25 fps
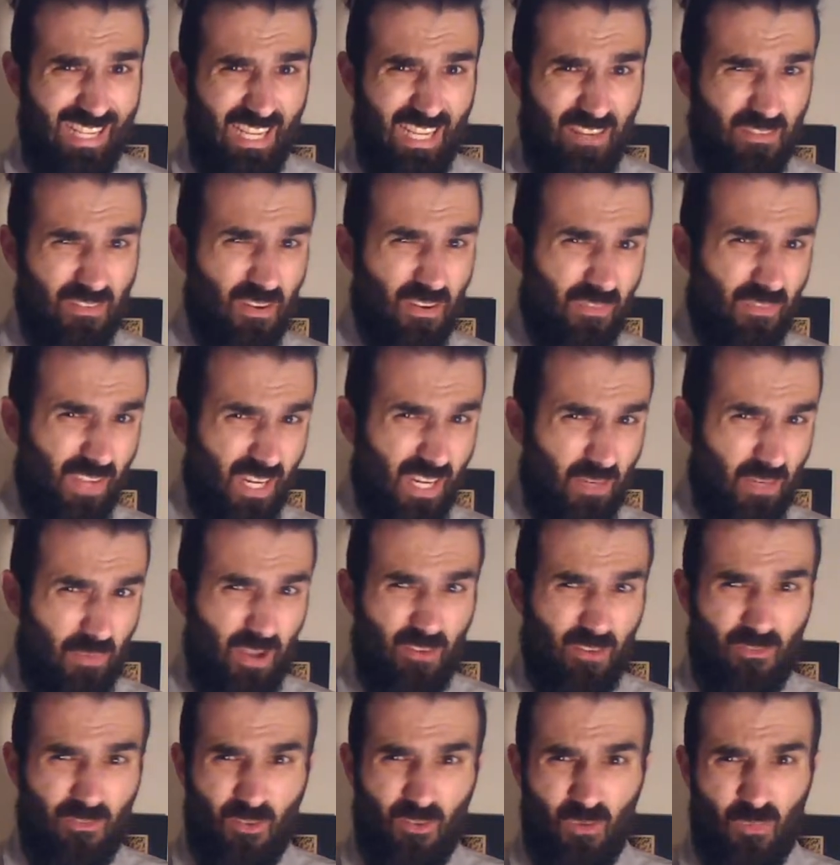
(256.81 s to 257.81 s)
Even if you had to
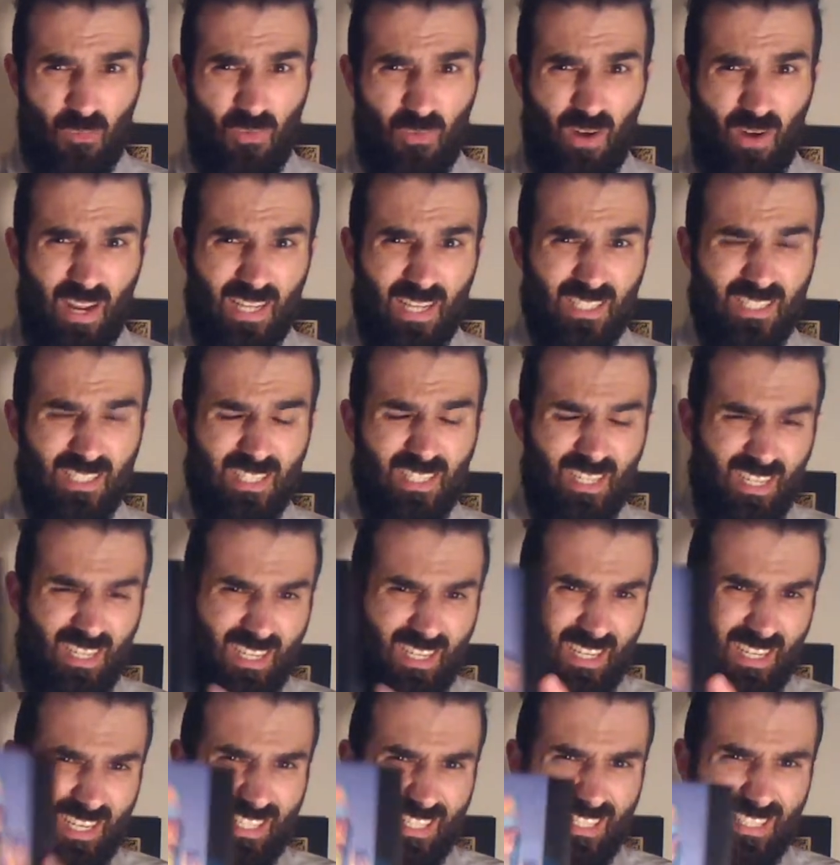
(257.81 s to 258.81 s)
pay full price,
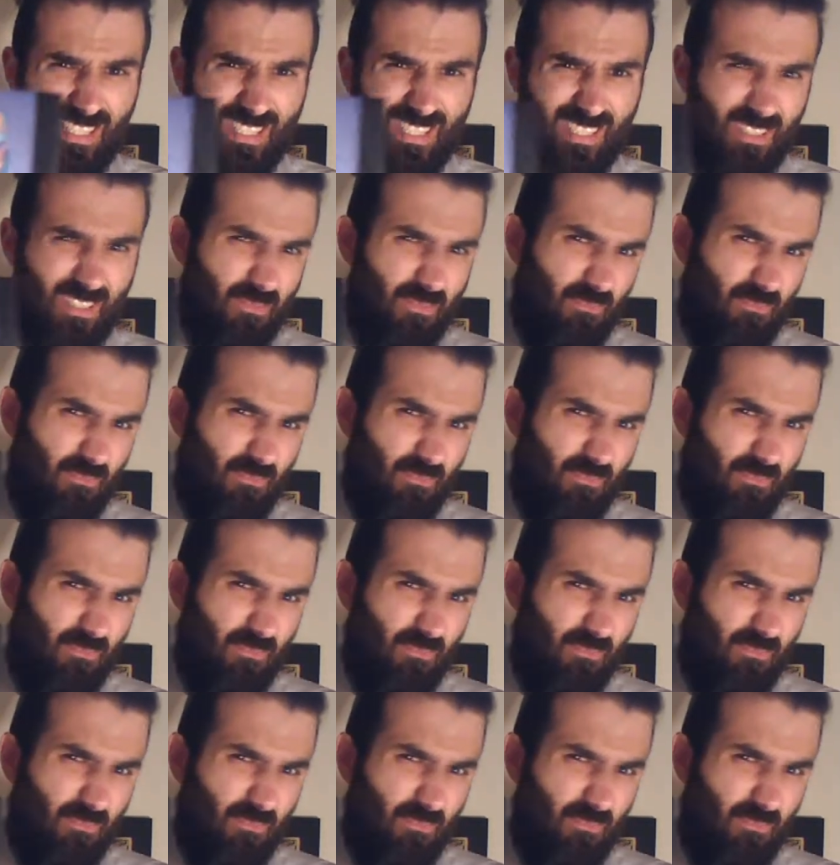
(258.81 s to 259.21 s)
because